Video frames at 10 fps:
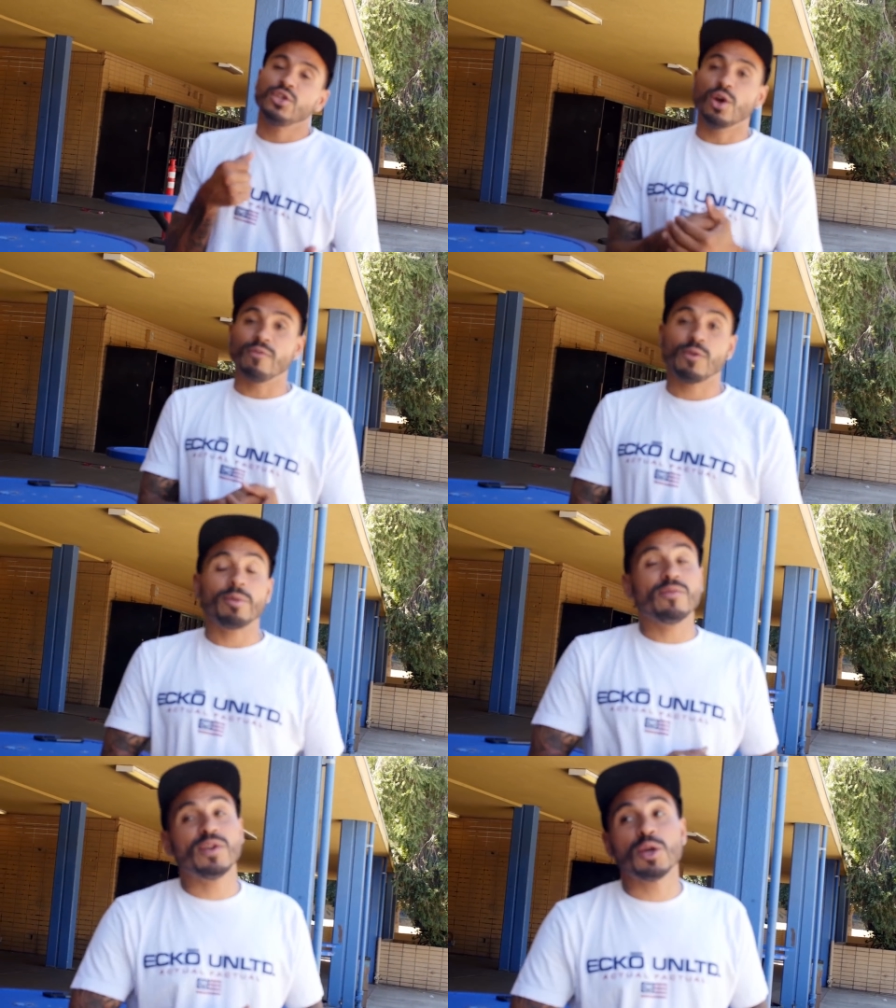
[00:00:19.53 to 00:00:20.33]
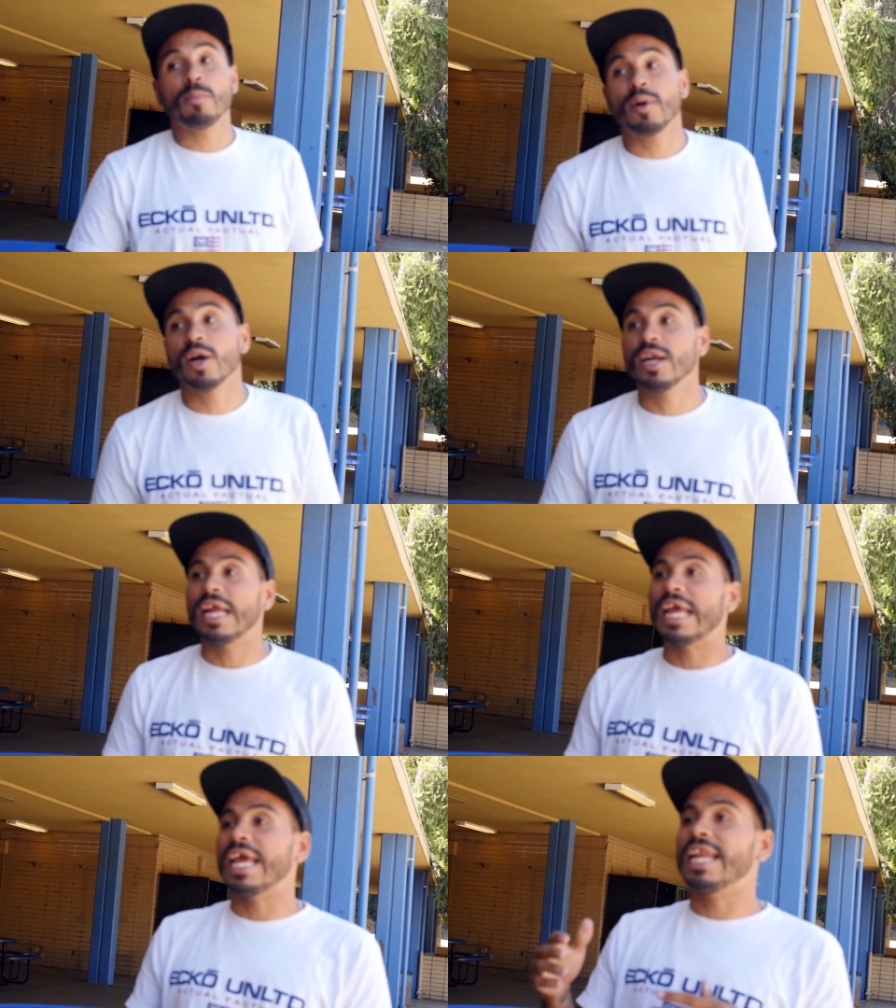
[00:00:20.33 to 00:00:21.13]
You know I'm filming a video
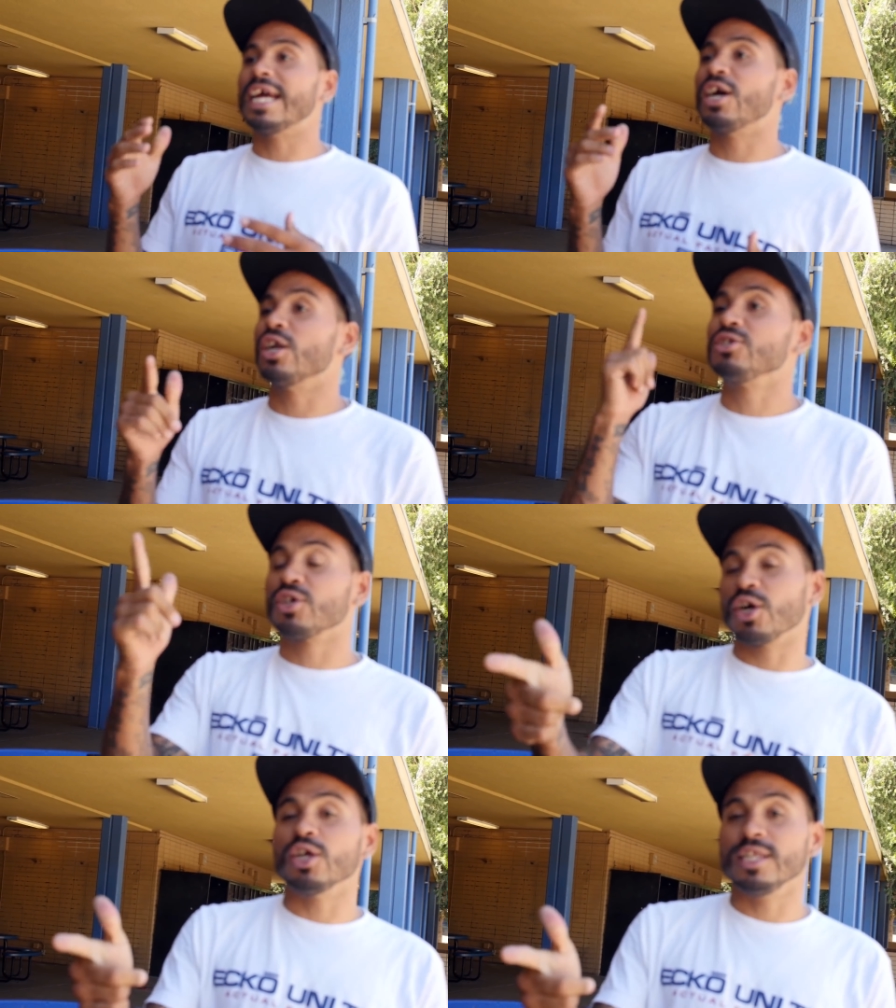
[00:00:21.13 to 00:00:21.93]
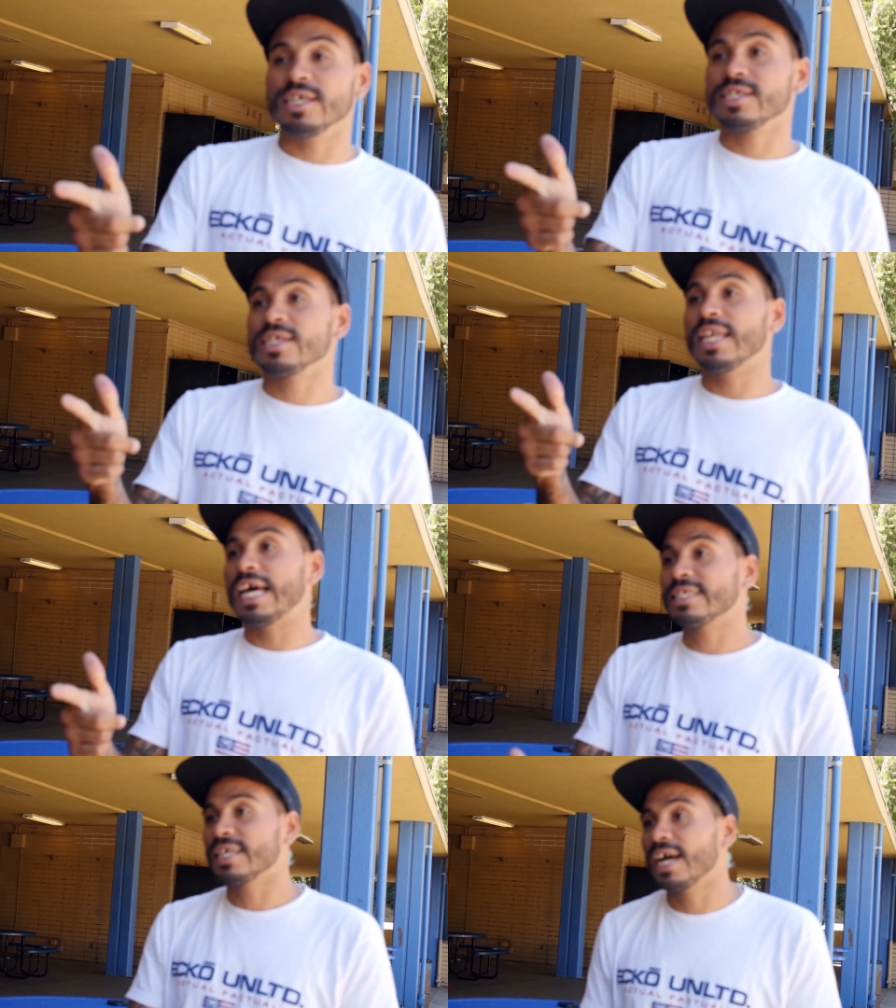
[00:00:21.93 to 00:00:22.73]
part and I got a trick on this
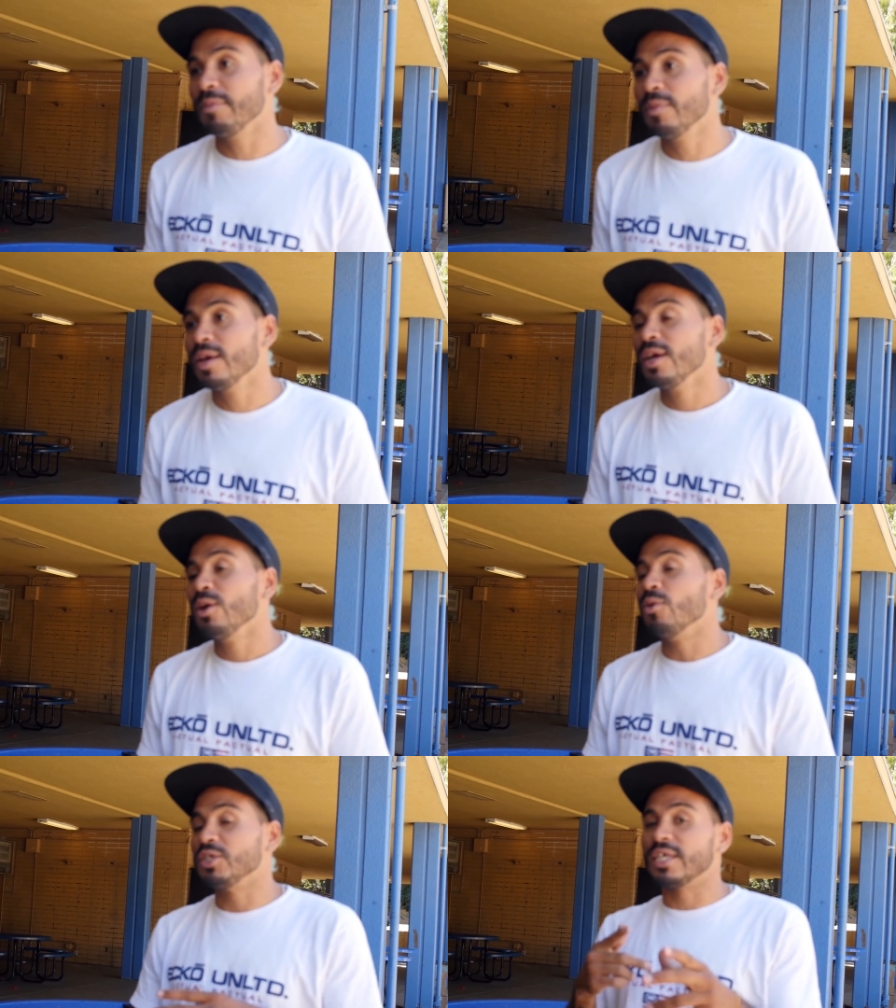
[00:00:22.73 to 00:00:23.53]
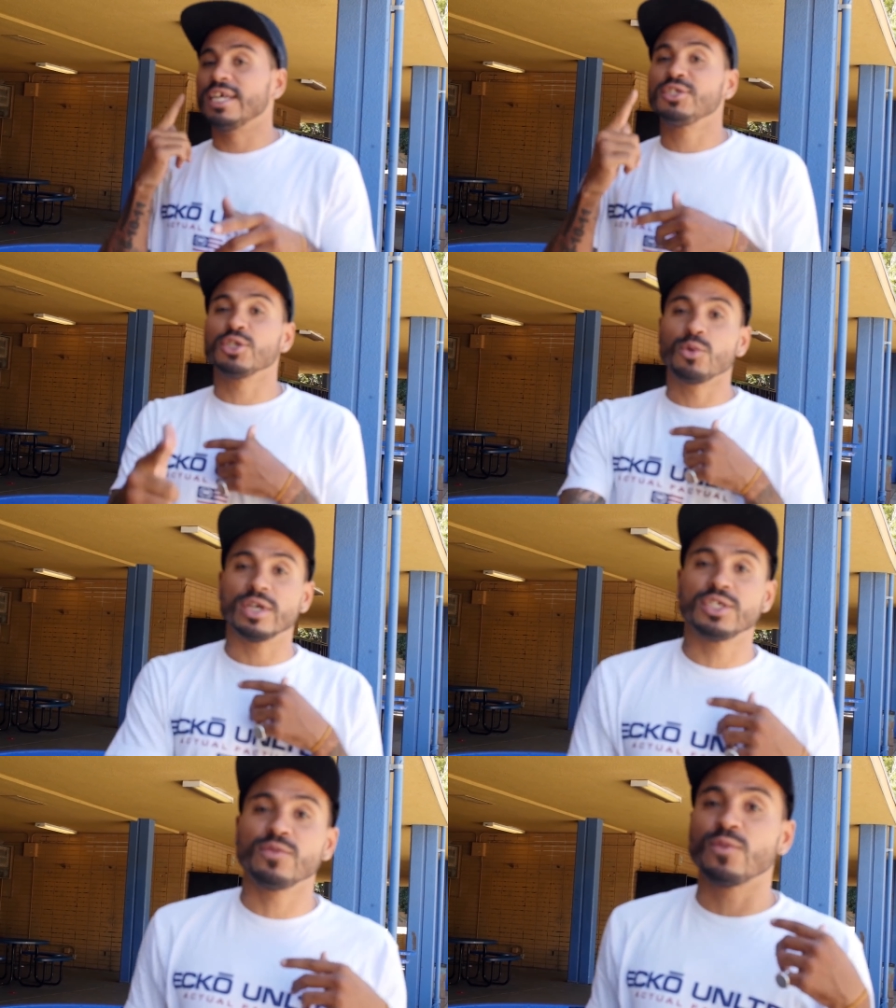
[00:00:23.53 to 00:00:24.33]
last time, which to answer your
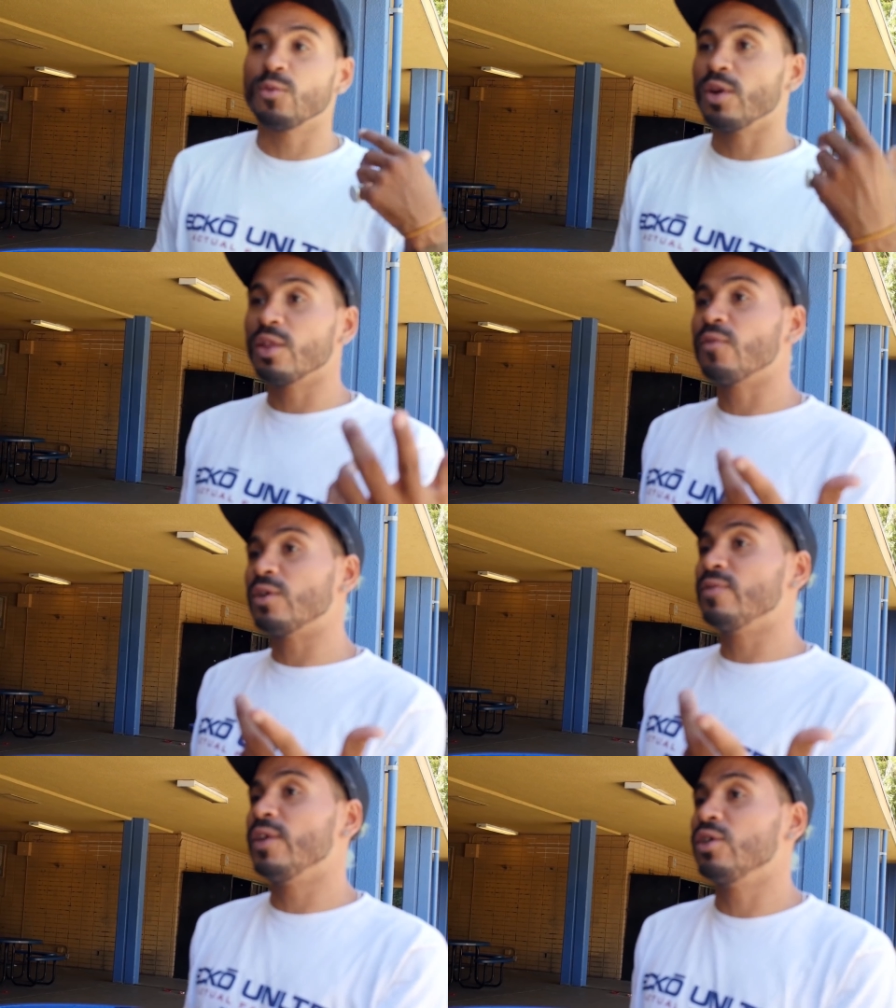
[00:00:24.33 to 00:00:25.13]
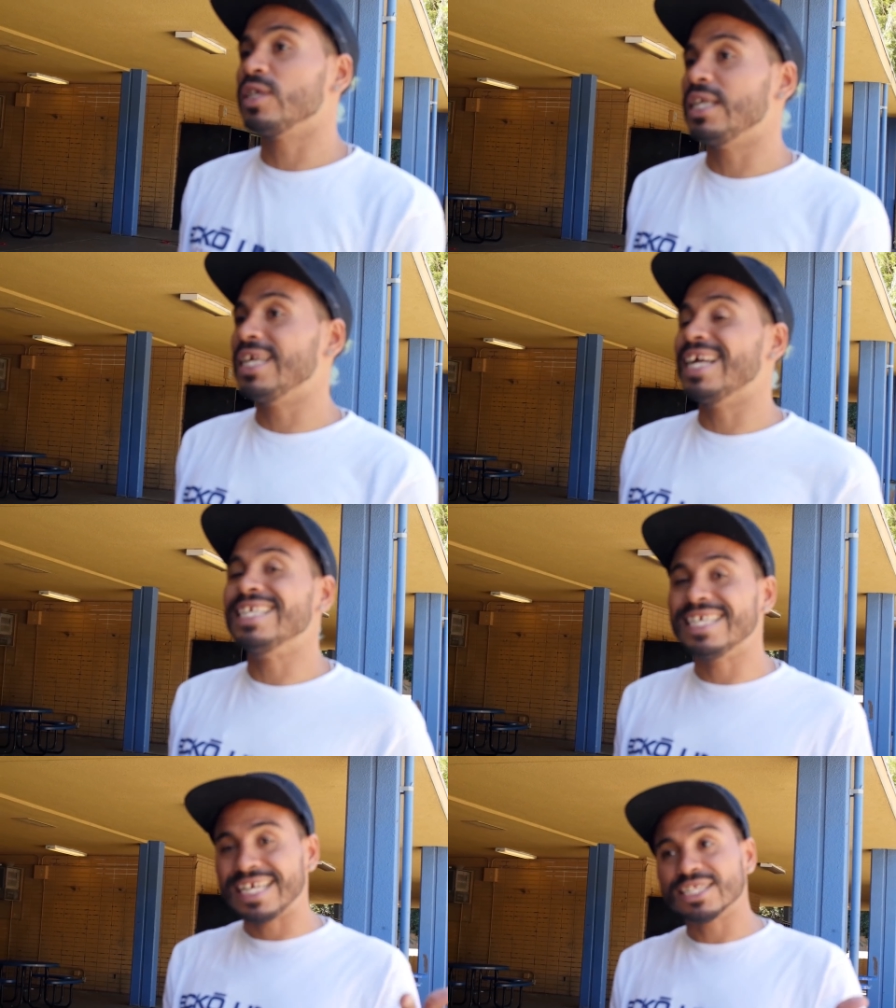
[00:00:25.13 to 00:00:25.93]
question for one of the first videos I did,
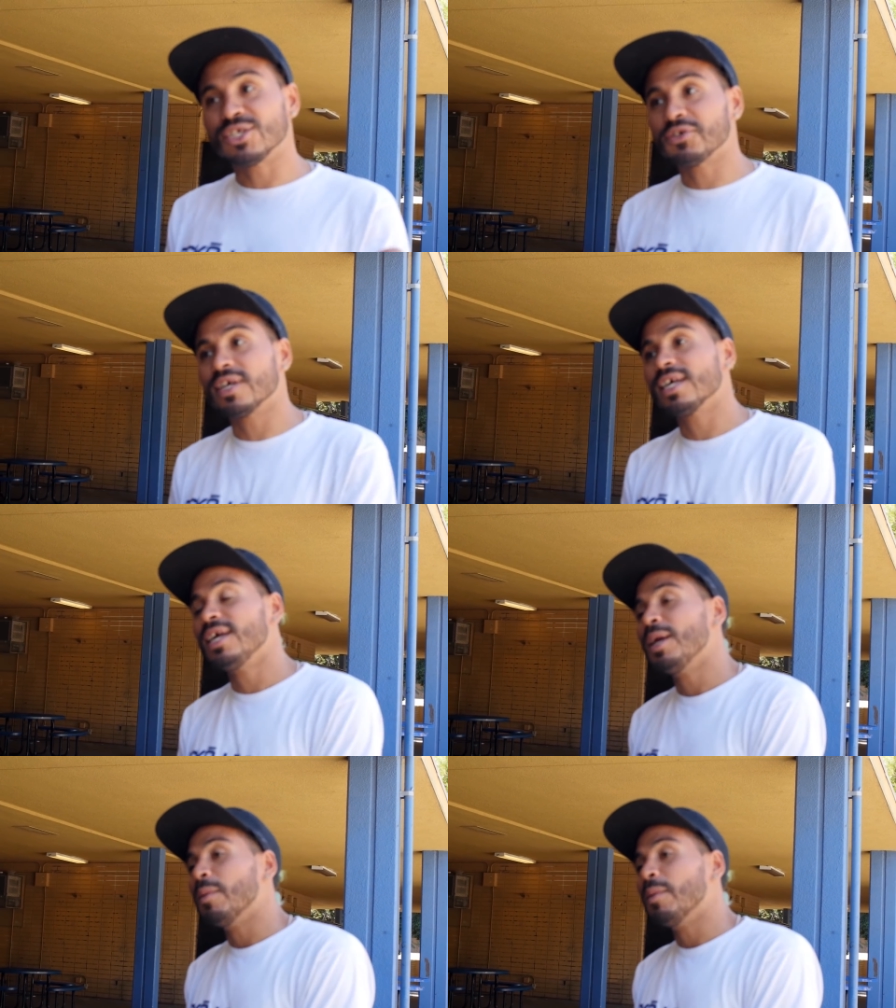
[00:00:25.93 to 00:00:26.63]
I did get the trick,